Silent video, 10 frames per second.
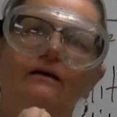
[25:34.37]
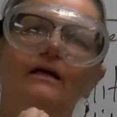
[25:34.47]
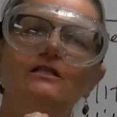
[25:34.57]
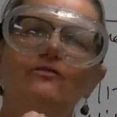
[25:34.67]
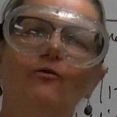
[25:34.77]

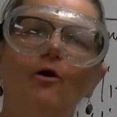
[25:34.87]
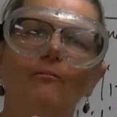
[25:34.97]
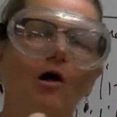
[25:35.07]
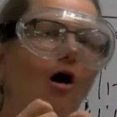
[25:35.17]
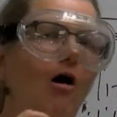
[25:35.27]
is
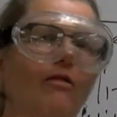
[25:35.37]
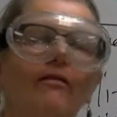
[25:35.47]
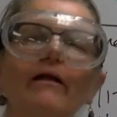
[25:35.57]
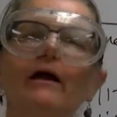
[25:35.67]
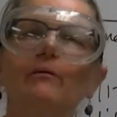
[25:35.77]
formed. All the
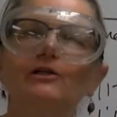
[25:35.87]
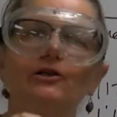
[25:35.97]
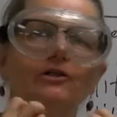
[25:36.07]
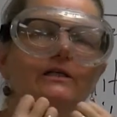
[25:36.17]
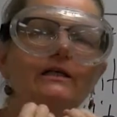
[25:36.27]
liquid
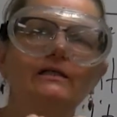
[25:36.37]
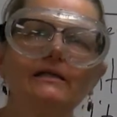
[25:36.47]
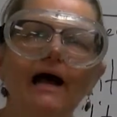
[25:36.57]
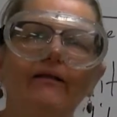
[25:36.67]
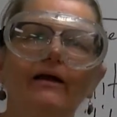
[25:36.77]
turns into
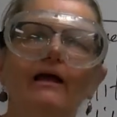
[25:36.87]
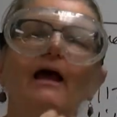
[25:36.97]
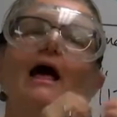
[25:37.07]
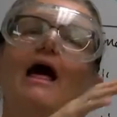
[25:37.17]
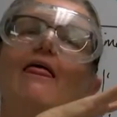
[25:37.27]
solid,
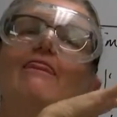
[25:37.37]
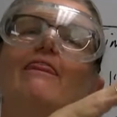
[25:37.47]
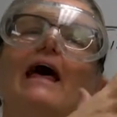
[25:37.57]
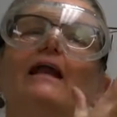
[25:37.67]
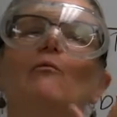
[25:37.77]

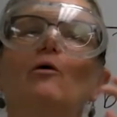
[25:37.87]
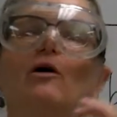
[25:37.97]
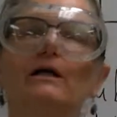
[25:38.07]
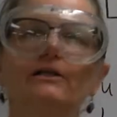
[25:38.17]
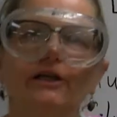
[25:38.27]
then it will
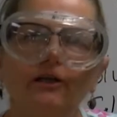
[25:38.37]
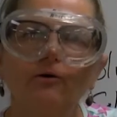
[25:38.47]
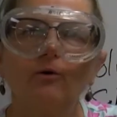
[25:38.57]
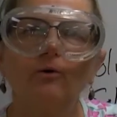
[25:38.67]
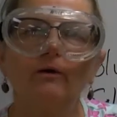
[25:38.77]

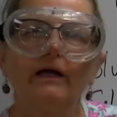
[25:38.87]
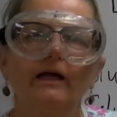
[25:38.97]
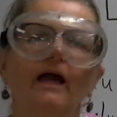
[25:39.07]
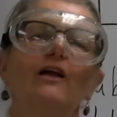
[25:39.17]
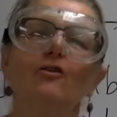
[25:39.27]
continue cooling.
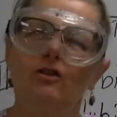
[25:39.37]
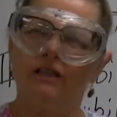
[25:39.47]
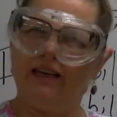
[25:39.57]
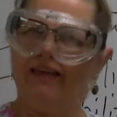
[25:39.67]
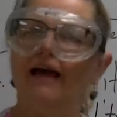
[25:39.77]
And you'll
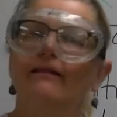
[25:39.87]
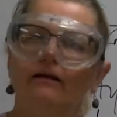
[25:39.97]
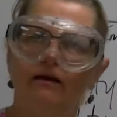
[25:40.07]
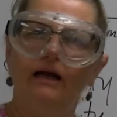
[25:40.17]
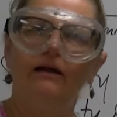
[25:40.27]
see that in
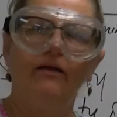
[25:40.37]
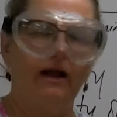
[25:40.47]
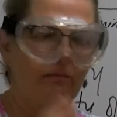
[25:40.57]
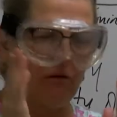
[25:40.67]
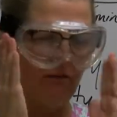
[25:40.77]
the data
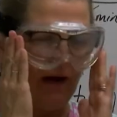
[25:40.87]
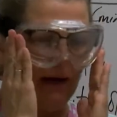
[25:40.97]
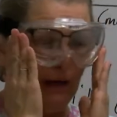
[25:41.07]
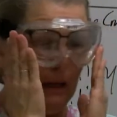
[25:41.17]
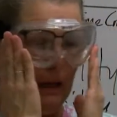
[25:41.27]
that I provide.